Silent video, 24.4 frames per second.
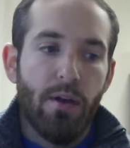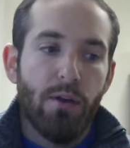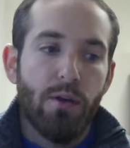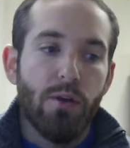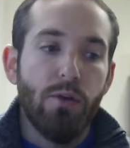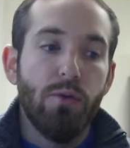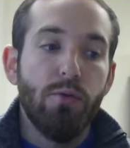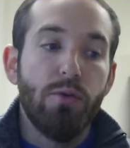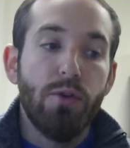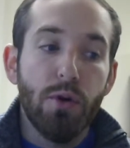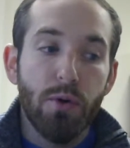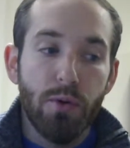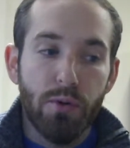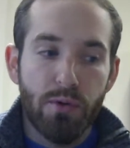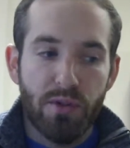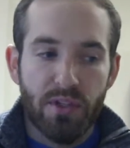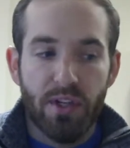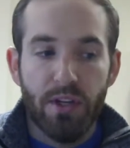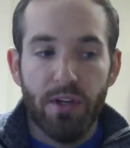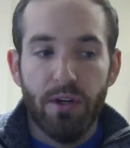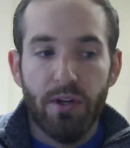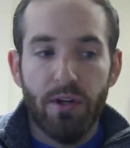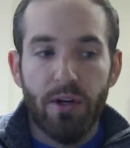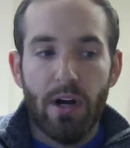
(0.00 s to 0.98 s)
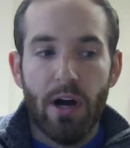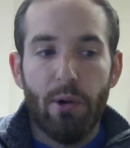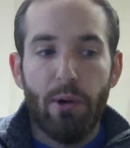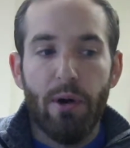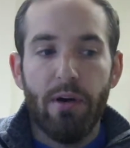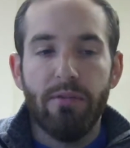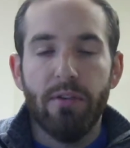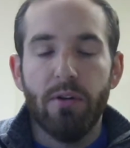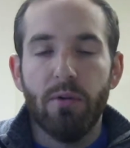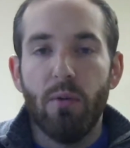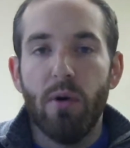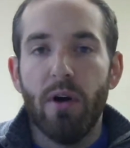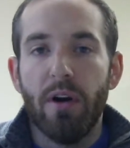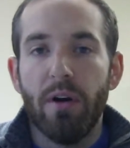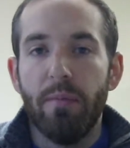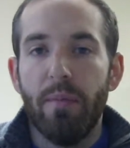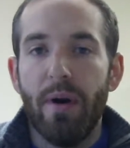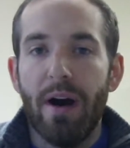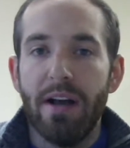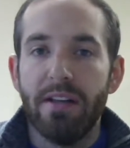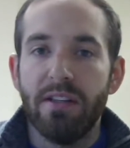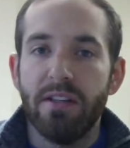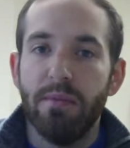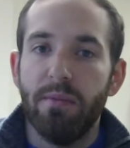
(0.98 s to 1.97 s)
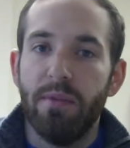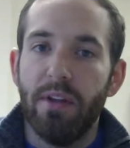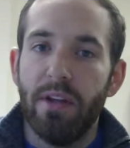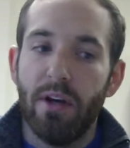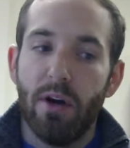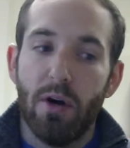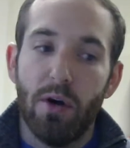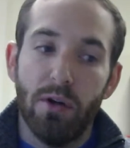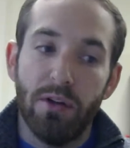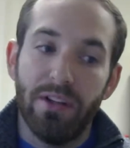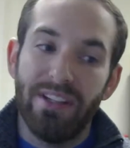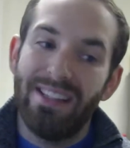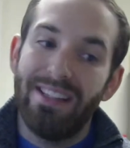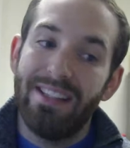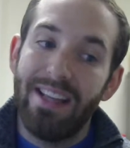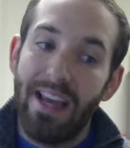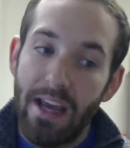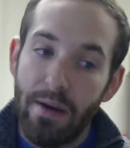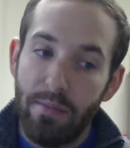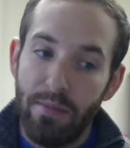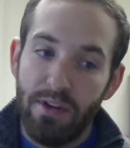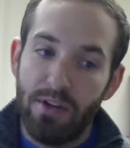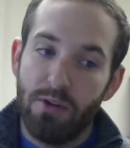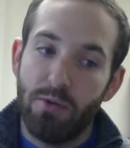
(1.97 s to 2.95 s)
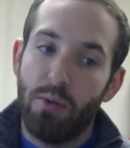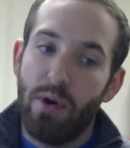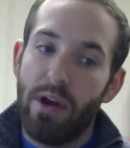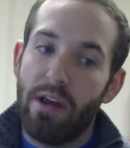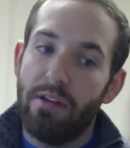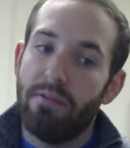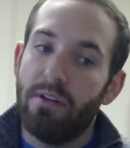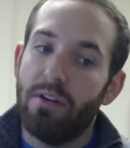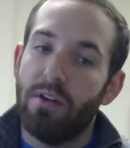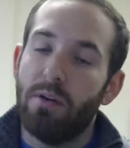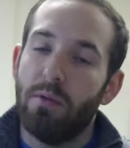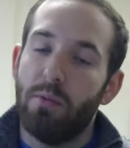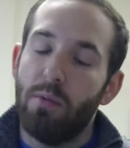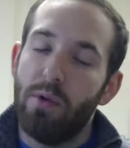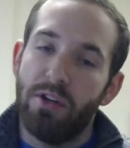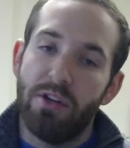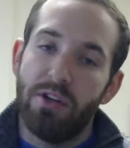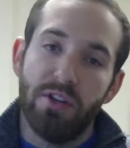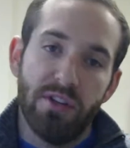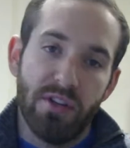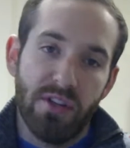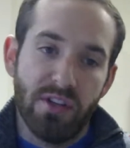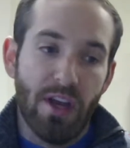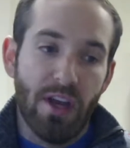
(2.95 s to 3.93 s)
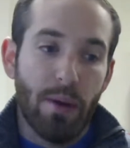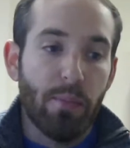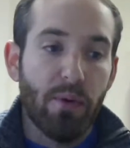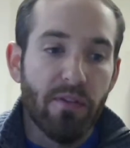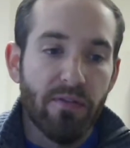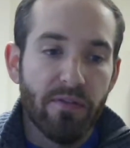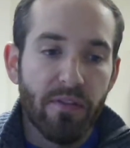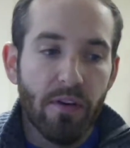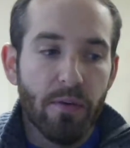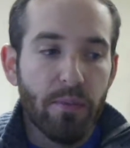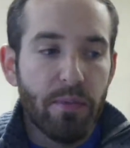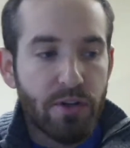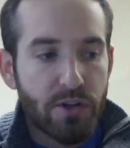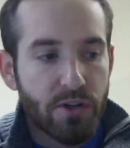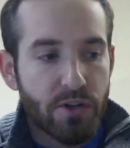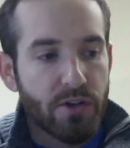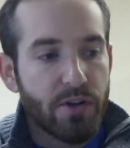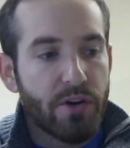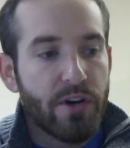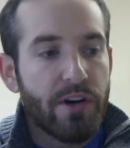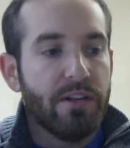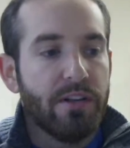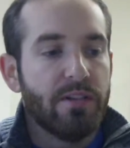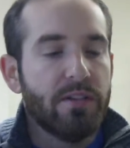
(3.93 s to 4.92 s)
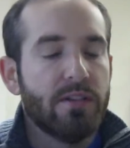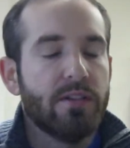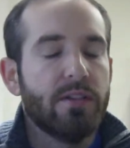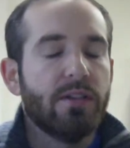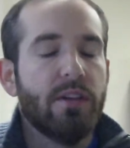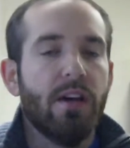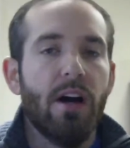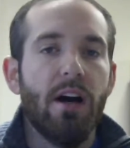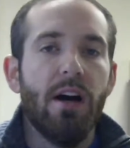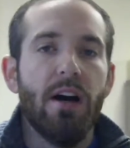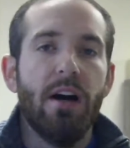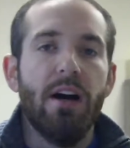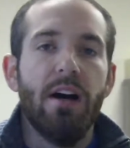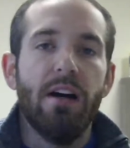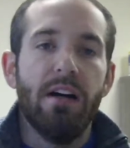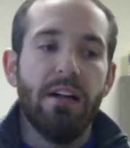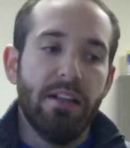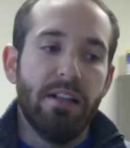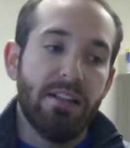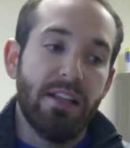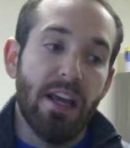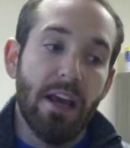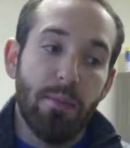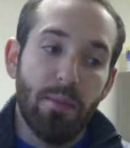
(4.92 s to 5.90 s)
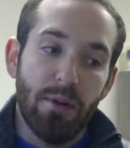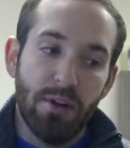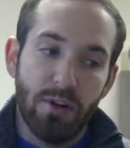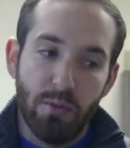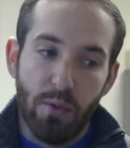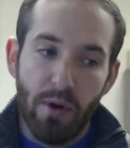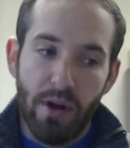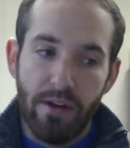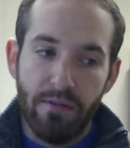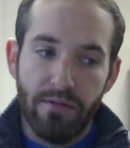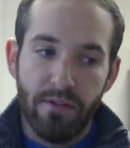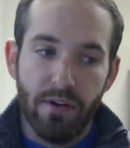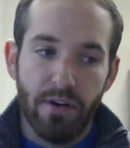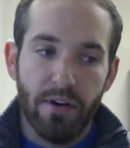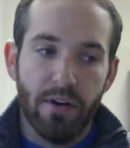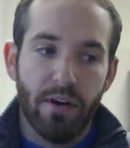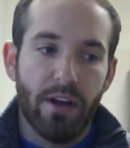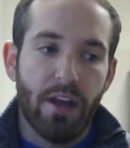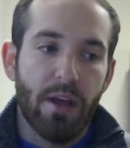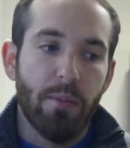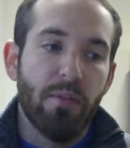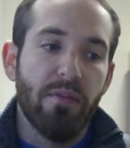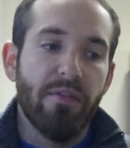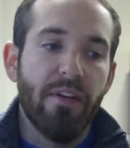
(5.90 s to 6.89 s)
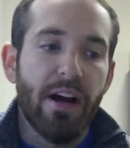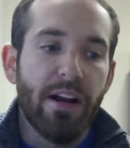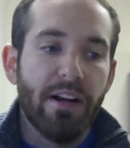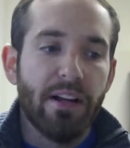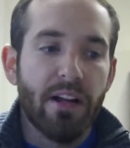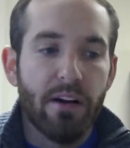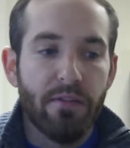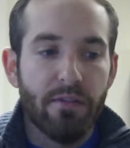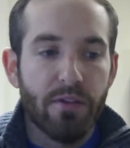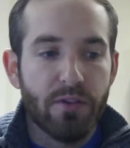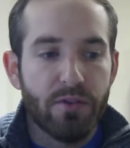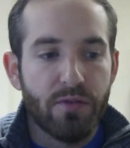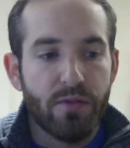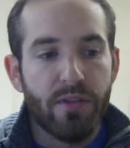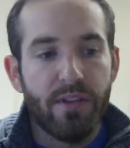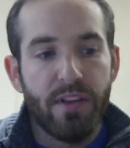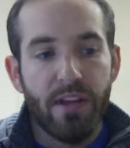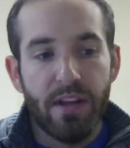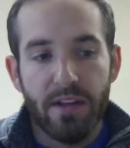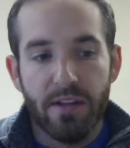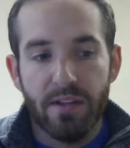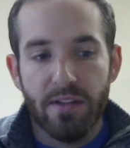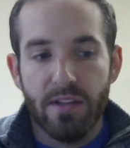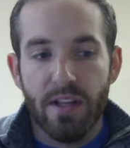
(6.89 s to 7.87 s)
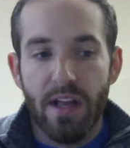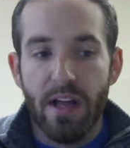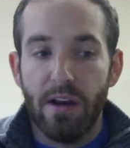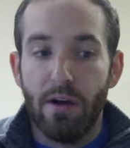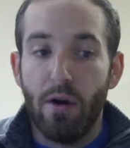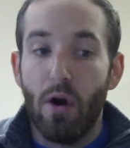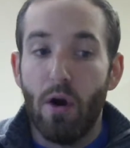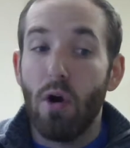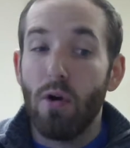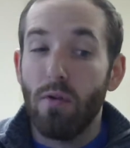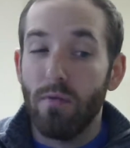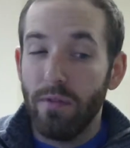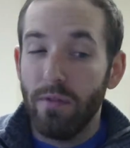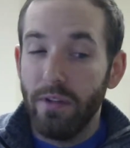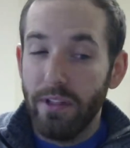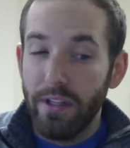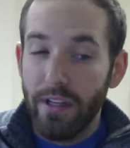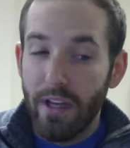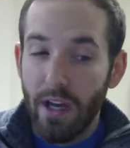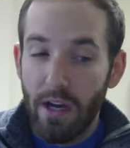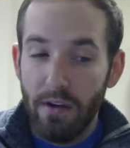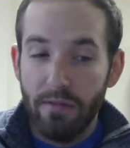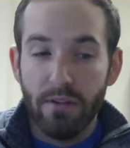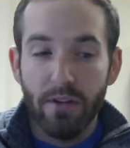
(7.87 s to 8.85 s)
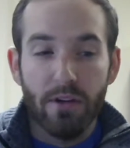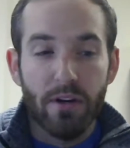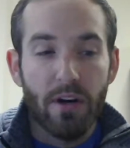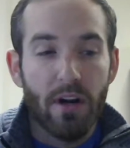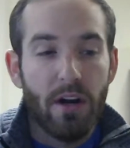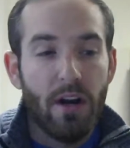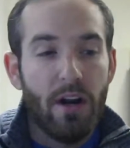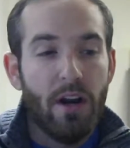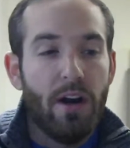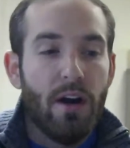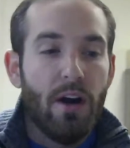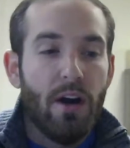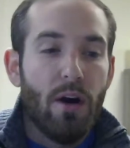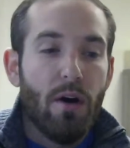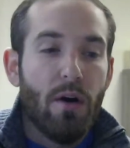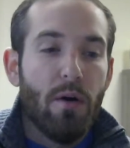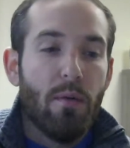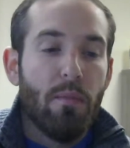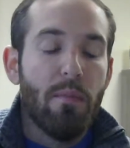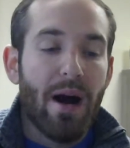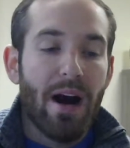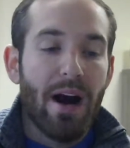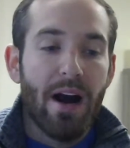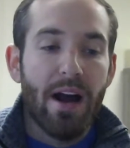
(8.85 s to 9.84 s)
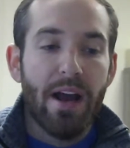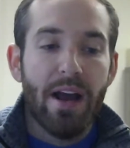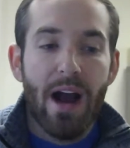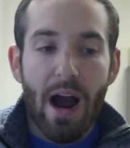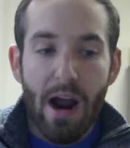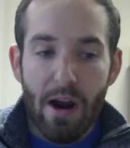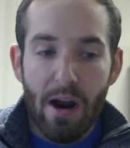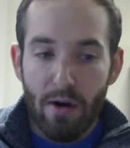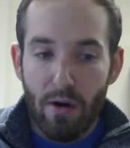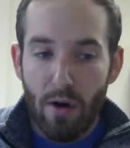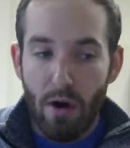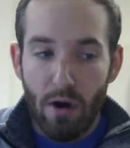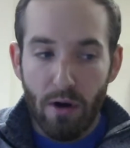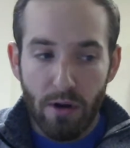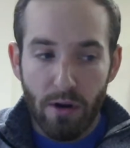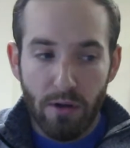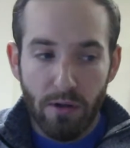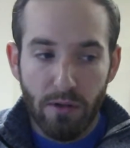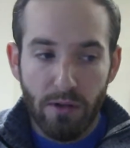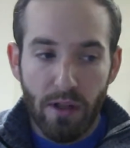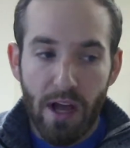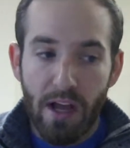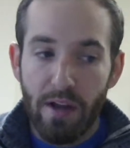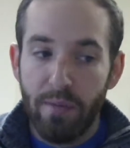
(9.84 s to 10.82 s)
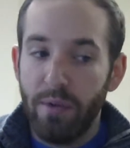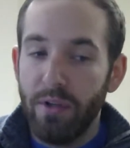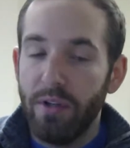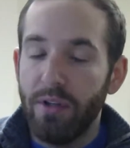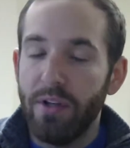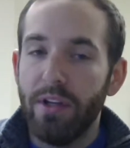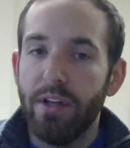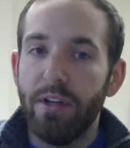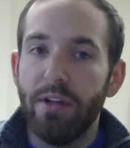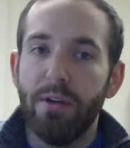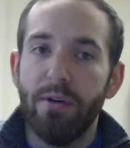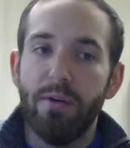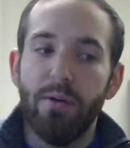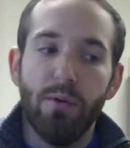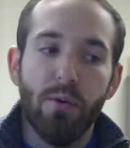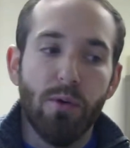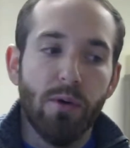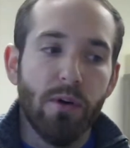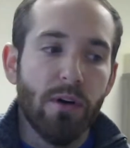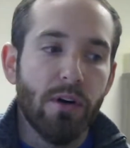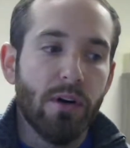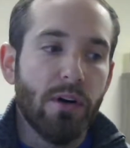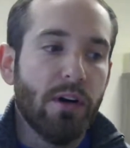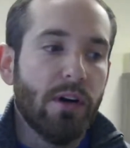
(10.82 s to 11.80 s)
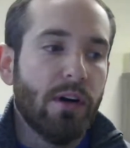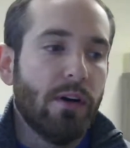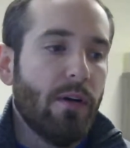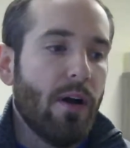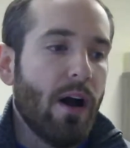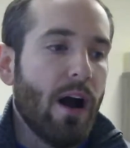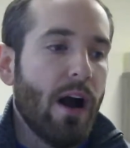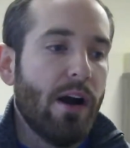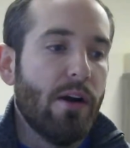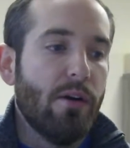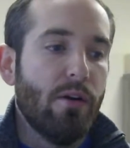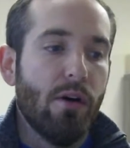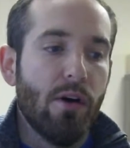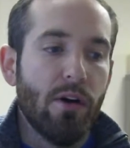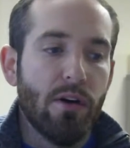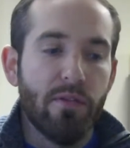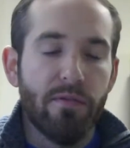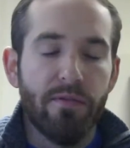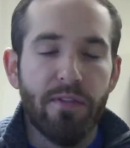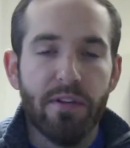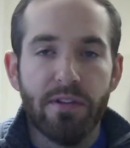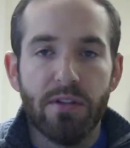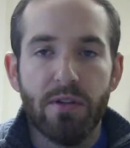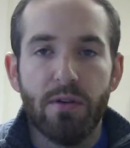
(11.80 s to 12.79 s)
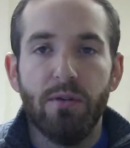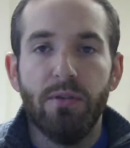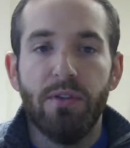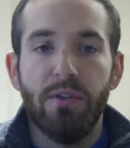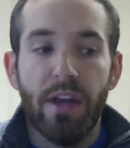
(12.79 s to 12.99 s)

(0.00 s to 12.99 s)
You do still, however, want to buy something called a damage waiver, which is separate from insurance. A damage waiver can provide coverage for things that aren't really covered by hired auto liability or hired auto physical